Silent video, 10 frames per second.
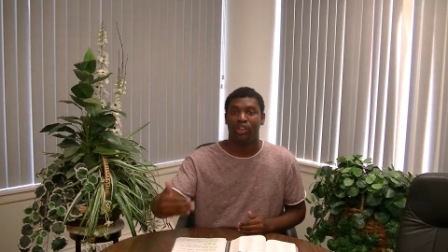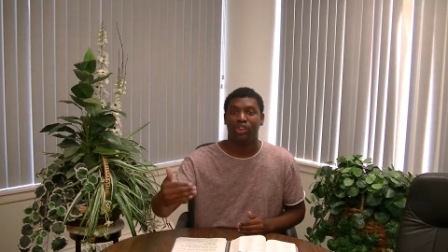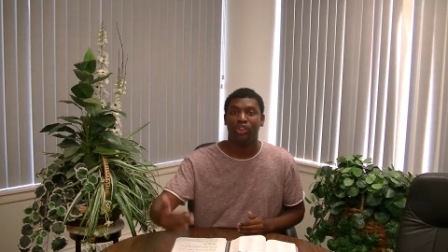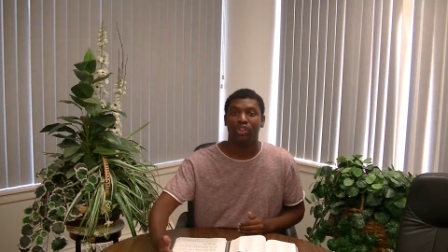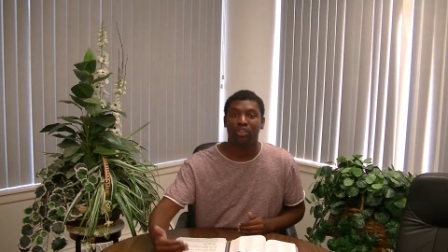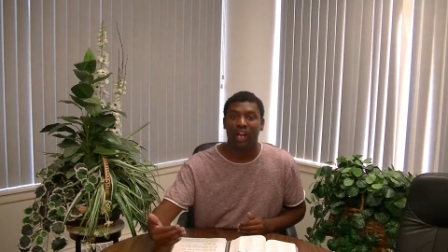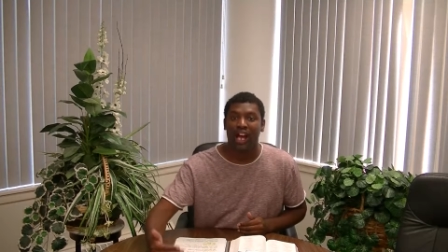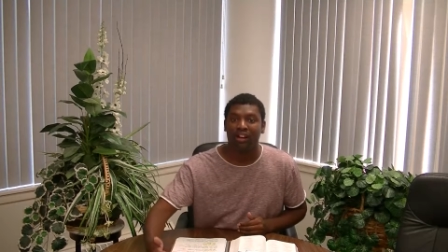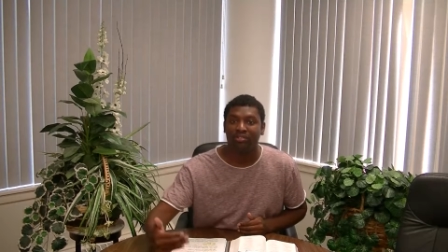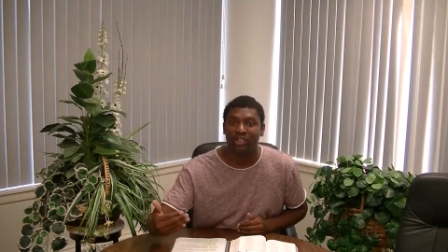You
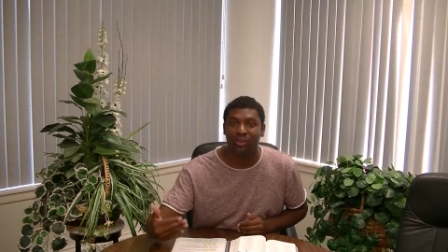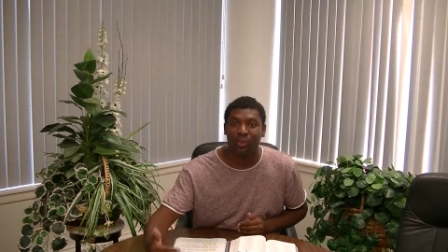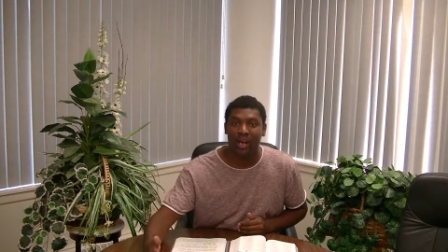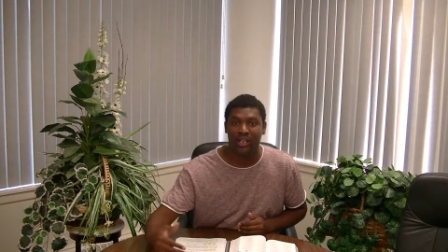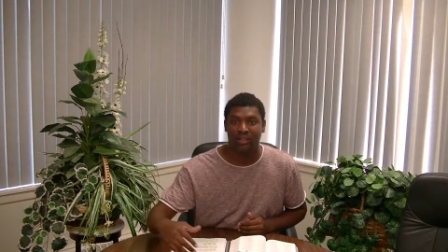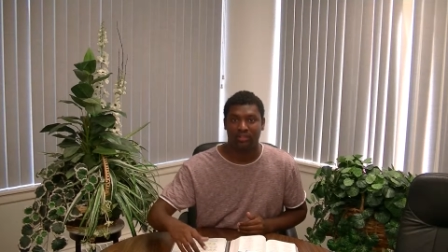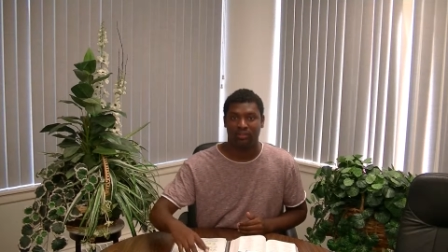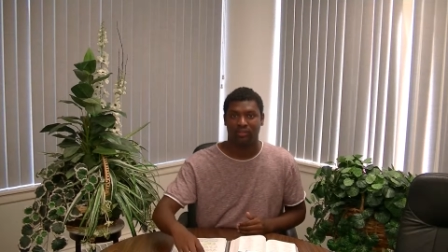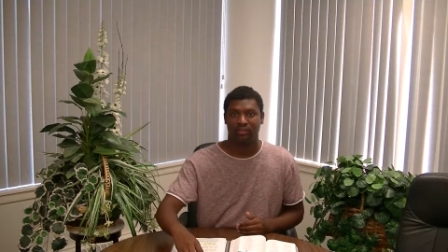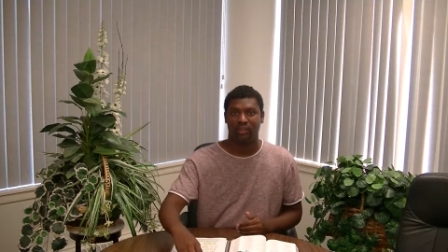have to wait.
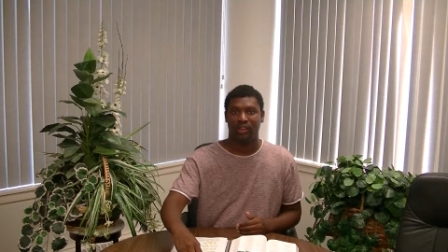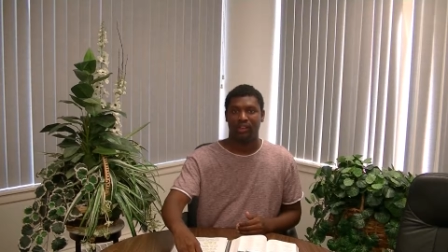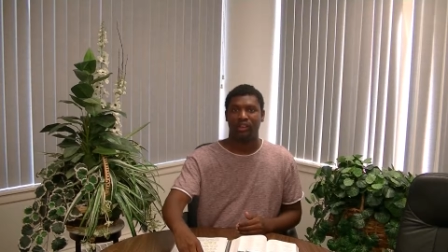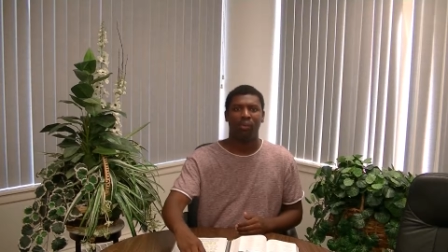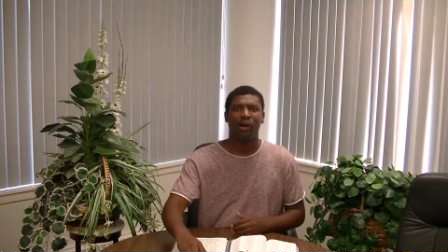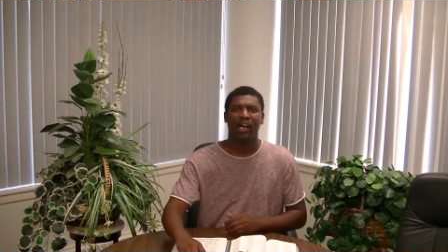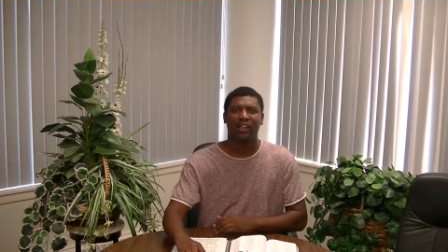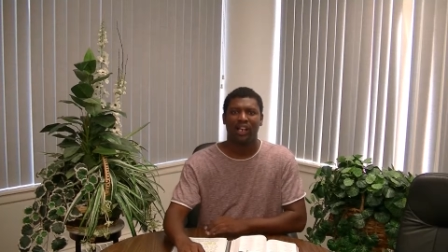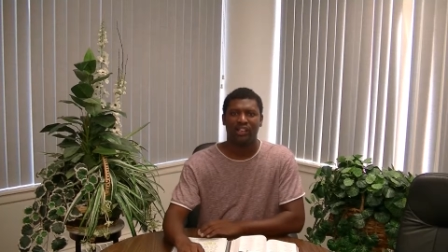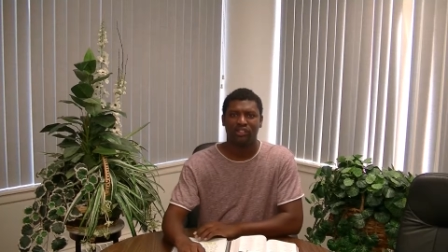Nobody
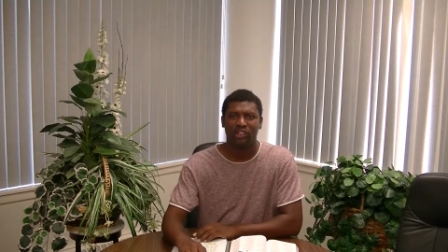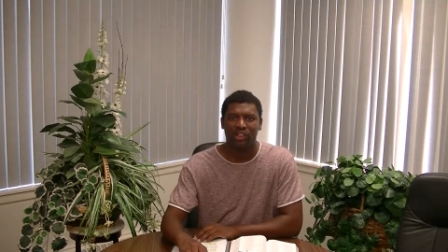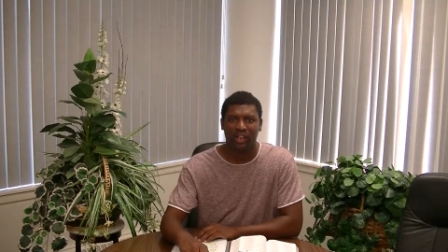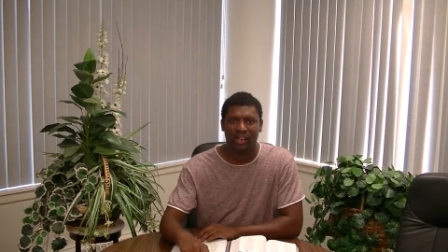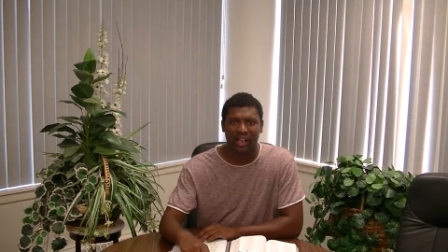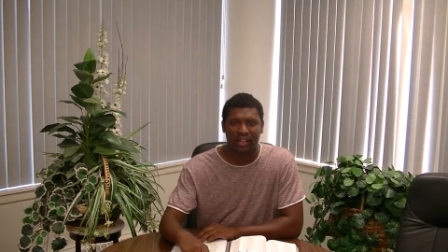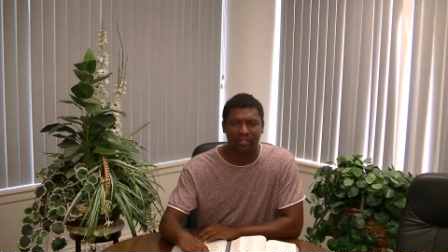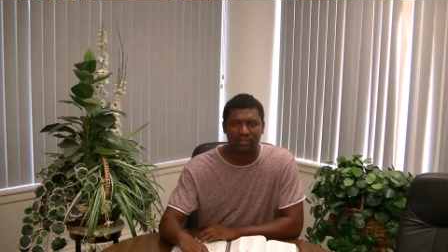likes doing that.